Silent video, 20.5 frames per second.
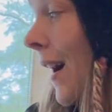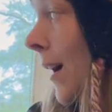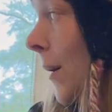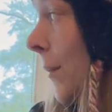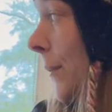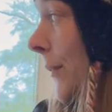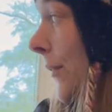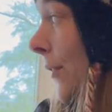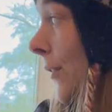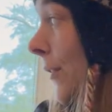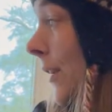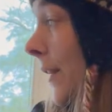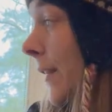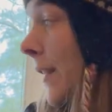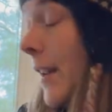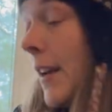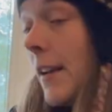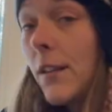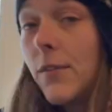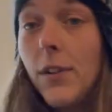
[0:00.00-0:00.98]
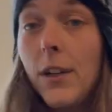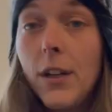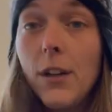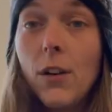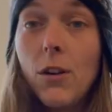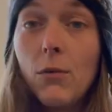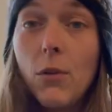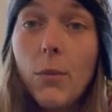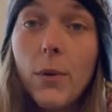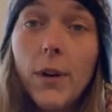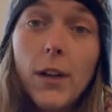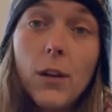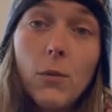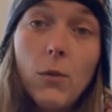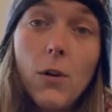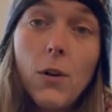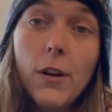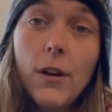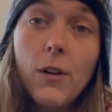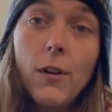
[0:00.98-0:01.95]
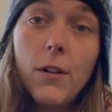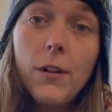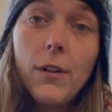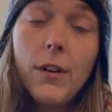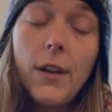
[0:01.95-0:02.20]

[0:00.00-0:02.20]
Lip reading: So in the next video, what we're going to work on